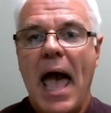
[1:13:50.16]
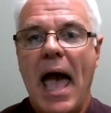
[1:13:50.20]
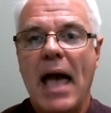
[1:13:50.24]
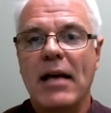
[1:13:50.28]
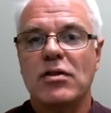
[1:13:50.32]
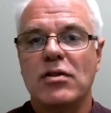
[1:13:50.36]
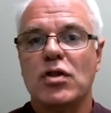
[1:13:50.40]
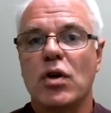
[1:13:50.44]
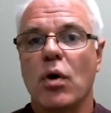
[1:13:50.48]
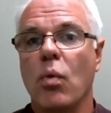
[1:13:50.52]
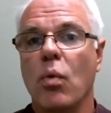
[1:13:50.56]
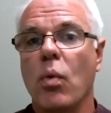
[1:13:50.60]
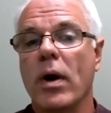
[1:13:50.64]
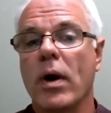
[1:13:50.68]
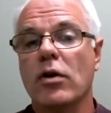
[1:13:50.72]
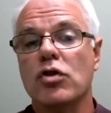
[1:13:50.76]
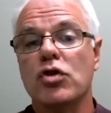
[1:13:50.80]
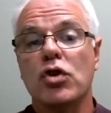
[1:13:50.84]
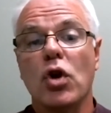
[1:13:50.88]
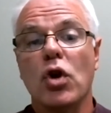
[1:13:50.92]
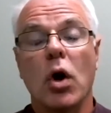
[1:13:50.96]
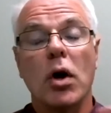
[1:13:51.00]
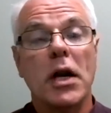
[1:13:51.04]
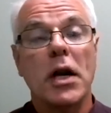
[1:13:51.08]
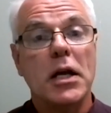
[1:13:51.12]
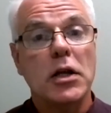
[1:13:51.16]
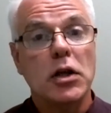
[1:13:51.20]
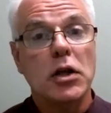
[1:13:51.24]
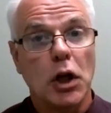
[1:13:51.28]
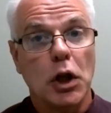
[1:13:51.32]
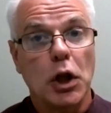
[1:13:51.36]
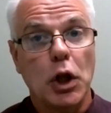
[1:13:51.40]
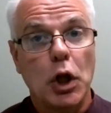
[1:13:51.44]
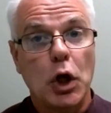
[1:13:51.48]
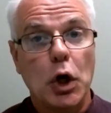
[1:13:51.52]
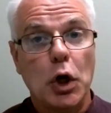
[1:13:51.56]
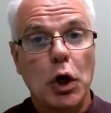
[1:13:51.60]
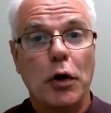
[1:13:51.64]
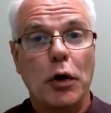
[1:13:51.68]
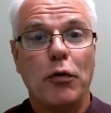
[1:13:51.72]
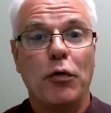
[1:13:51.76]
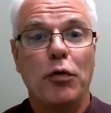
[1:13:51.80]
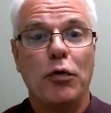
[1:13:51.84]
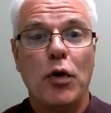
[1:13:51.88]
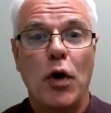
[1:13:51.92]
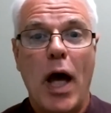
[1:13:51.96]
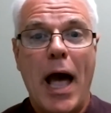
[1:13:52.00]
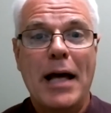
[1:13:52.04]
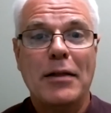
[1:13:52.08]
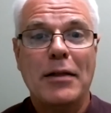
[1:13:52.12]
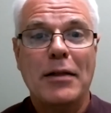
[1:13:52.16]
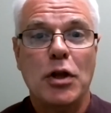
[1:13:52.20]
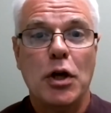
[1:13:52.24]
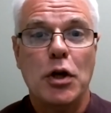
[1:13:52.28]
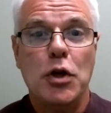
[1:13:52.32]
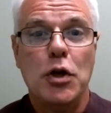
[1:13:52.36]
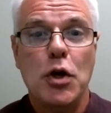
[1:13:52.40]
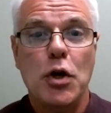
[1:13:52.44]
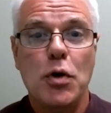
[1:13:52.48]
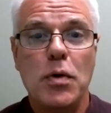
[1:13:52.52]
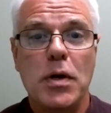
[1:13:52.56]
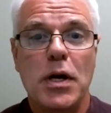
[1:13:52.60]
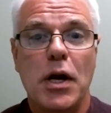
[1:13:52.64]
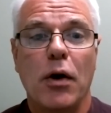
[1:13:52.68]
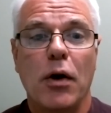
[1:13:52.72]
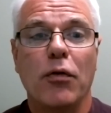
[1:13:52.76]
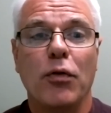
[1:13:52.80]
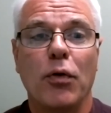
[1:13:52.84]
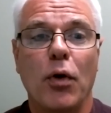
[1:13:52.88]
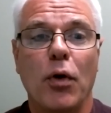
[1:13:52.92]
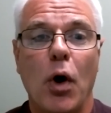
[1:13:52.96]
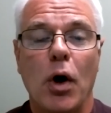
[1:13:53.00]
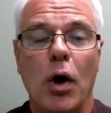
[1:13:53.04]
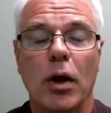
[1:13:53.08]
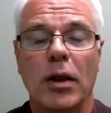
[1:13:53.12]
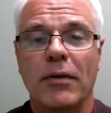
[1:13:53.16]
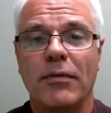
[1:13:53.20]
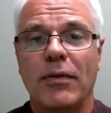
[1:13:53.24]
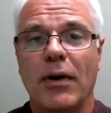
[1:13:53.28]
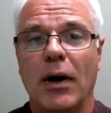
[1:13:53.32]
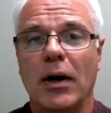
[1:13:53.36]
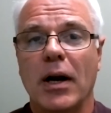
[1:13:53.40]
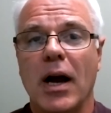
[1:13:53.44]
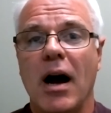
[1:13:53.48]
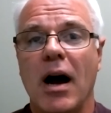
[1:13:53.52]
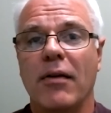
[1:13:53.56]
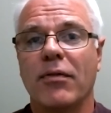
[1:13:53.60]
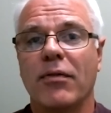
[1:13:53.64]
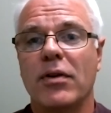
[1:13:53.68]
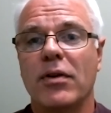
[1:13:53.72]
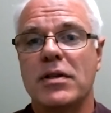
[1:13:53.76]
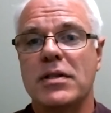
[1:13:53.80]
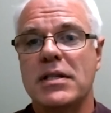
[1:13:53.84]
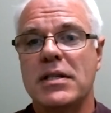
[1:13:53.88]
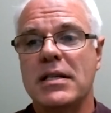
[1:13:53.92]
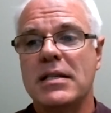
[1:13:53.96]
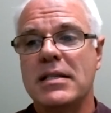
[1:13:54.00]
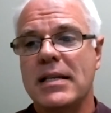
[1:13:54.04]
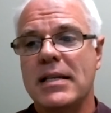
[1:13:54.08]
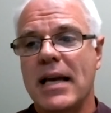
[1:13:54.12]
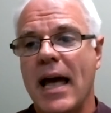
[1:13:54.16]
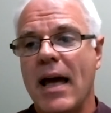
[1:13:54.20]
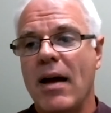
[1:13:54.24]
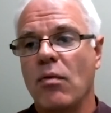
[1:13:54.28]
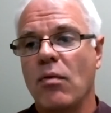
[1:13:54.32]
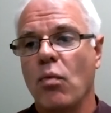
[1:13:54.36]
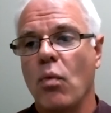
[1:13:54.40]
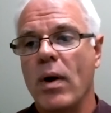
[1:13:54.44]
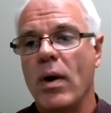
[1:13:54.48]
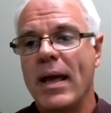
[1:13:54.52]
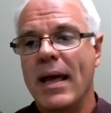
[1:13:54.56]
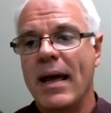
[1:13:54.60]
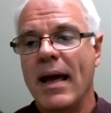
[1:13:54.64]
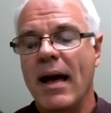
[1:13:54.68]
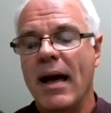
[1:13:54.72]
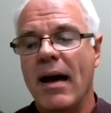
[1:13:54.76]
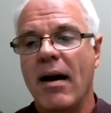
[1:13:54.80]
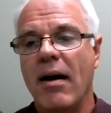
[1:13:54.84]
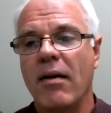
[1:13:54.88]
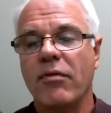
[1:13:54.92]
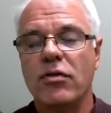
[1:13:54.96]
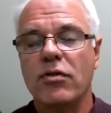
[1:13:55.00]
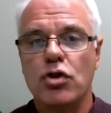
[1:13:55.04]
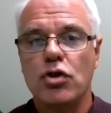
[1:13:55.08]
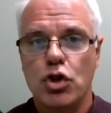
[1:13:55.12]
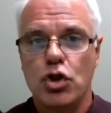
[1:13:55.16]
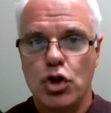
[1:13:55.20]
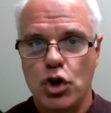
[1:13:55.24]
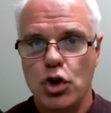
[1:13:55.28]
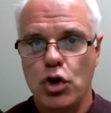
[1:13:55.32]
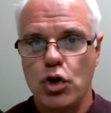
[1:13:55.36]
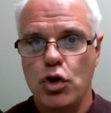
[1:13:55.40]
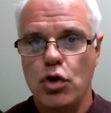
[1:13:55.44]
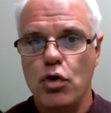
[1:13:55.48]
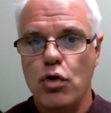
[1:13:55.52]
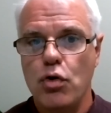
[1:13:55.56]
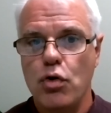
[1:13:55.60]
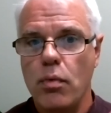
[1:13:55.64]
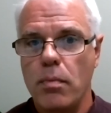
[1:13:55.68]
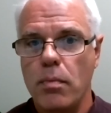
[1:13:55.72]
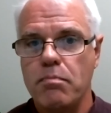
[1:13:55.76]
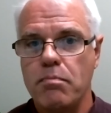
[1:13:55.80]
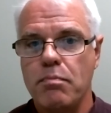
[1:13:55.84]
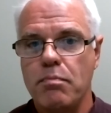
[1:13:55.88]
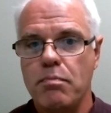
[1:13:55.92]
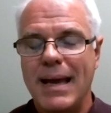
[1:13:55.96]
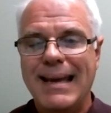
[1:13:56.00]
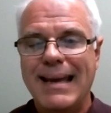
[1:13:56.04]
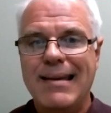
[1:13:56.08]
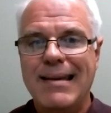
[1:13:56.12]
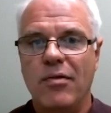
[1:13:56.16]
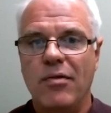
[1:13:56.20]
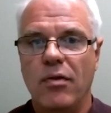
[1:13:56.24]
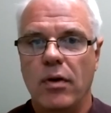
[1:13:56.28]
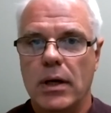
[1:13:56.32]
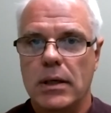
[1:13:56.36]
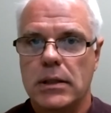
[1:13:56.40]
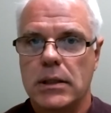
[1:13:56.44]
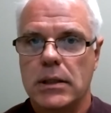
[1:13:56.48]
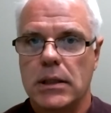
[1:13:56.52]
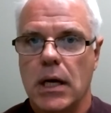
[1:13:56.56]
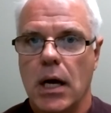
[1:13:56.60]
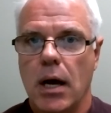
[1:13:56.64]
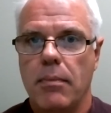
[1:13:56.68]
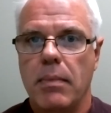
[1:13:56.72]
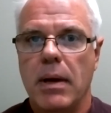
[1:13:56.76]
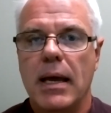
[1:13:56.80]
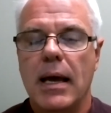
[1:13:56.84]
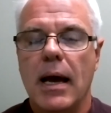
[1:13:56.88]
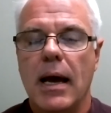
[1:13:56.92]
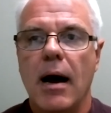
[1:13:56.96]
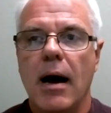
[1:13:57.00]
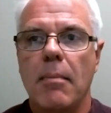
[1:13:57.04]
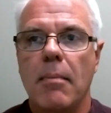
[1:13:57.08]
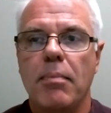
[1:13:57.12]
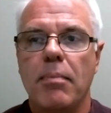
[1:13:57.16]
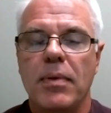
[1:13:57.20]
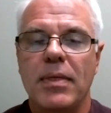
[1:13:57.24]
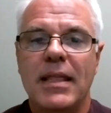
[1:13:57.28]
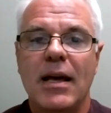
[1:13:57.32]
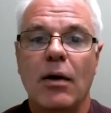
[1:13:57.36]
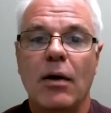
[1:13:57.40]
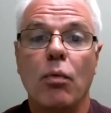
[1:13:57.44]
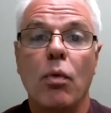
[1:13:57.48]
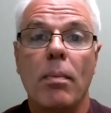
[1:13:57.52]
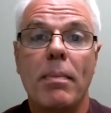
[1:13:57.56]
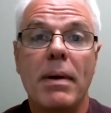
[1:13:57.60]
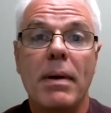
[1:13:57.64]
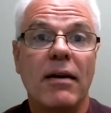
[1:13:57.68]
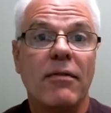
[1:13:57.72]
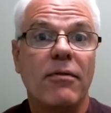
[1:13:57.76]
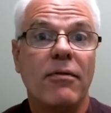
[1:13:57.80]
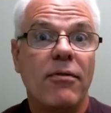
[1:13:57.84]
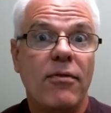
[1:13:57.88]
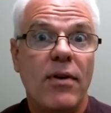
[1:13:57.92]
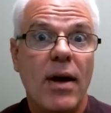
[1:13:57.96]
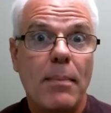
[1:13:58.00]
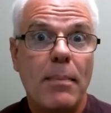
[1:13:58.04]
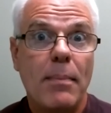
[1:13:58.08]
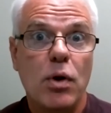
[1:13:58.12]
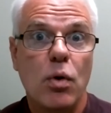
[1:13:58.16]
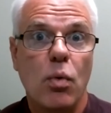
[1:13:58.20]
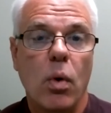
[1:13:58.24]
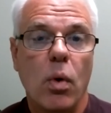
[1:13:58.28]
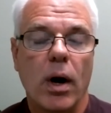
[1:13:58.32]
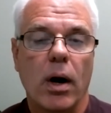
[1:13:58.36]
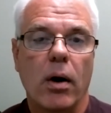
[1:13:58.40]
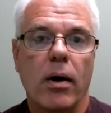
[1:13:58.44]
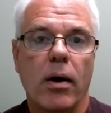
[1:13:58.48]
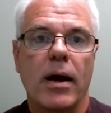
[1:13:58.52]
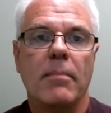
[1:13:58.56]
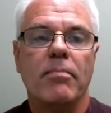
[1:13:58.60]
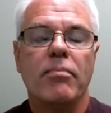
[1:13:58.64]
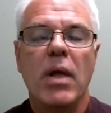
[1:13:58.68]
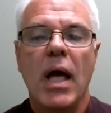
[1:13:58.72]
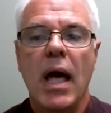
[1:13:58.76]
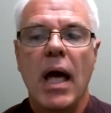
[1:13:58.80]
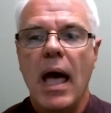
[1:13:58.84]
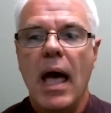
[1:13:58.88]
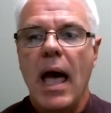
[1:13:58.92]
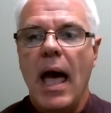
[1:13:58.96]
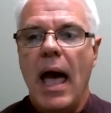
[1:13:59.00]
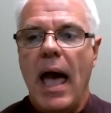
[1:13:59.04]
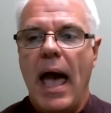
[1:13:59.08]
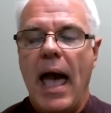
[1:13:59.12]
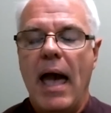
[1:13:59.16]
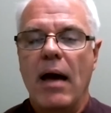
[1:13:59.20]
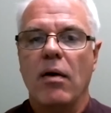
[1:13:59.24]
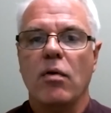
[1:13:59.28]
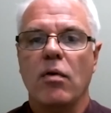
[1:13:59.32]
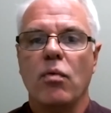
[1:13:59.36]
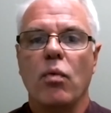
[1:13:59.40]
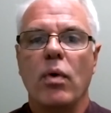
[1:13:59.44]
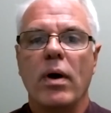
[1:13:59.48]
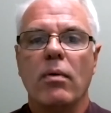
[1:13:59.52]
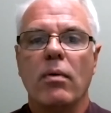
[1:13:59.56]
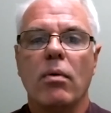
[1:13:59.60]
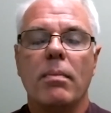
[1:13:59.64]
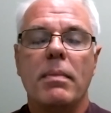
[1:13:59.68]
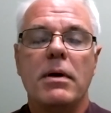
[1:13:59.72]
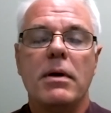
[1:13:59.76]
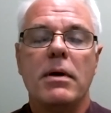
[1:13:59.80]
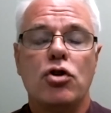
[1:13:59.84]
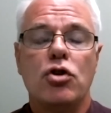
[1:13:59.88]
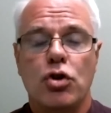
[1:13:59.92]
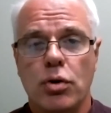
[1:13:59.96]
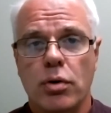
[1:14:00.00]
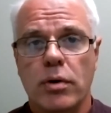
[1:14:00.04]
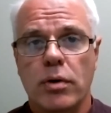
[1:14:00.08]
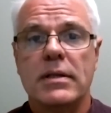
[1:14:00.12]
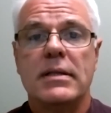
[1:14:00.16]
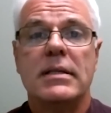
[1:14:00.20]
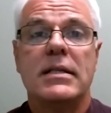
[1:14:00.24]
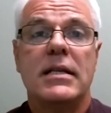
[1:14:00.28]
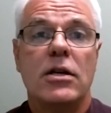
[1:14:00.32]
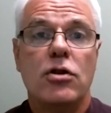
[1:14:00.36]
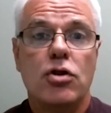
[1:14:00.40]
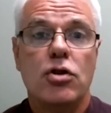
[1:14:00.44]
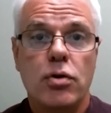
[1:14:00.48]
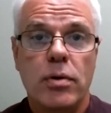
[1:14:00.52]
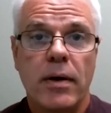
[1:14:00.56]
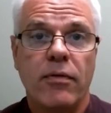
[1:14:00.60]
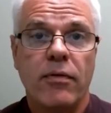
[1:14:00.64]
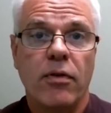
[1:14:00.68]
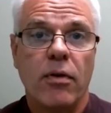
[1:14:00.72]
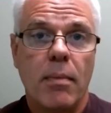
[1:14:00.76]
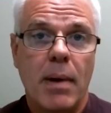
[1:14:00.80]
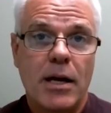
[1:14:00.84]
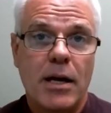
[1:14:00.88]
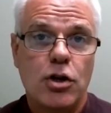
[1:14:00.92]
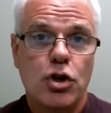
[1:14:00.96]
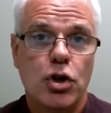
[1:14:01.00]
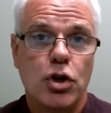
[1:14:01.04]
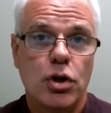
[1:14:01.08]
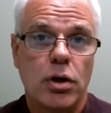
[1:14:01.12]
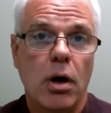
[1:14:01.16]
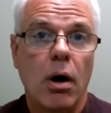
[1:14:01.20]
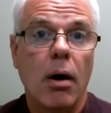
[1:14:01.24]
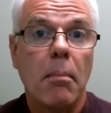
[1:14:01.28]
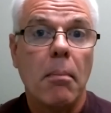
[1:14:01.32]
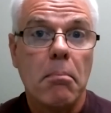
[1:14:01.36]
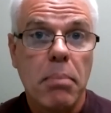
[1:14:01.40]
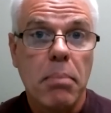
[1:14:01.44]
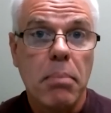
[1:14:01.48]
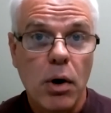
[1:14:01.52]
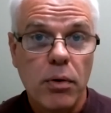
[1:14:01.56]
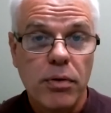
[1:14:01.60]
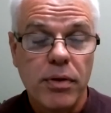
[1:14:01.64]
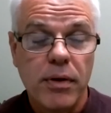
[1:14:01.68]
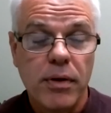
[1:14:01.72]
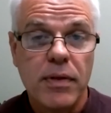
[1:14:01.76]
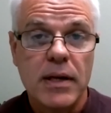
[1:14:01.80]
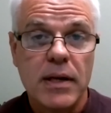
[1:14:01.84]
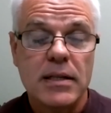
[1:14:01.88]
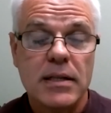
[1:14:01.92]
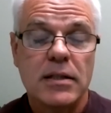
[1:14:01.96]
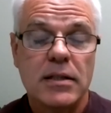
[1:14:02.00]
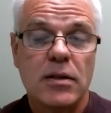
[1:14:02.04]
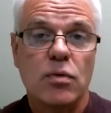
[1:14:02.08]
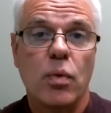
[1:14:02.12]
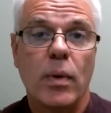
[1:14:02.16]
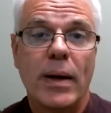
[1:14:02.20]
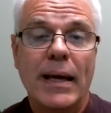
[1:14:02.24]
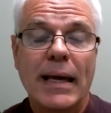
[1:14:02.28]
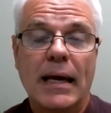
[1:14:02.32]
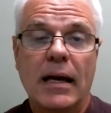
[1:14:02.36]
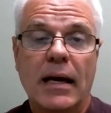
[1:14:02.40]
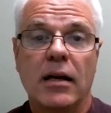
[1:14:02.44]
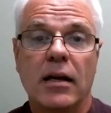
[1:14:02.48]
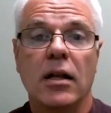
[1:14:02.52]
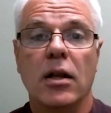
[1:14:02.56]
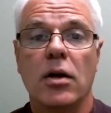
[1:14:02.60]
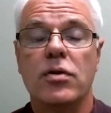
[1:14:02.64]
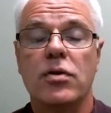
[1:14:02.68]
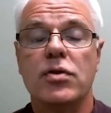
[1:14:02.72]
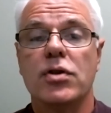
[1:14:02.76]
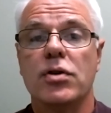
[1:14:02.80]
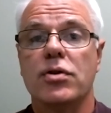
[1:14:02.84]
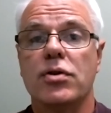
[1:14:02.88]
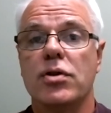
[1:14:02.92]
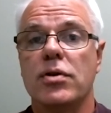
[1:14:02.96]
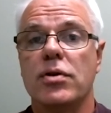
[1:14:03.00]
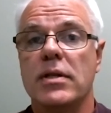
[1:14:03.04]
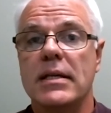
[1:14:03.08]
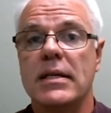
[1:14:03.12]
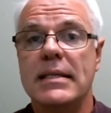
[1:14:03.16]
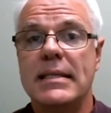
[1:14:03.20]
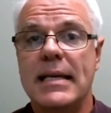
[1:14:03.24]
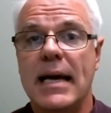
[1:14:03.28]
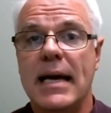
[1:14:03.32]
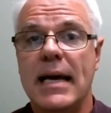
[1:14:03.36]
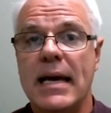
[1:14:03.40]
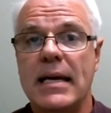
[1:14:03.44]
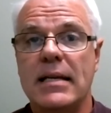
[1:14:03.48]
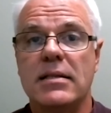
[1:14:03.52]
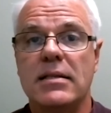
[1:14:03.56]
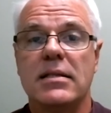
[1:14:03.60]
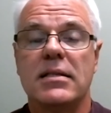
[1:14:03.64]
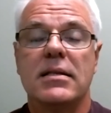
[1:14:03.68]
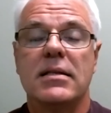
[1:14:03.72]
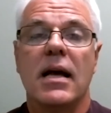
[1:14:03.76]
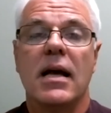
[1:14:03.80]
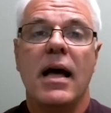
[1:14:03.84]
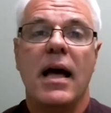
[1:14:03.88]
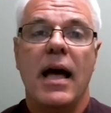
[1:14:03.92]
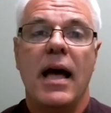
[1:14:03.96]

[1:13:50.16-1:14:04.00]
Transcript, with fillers: And so we're starting to look at the new year for all of our conferences, and we have two big events coming up that will be in February. And we will be sure and send you information on both of these as we get closer to the dates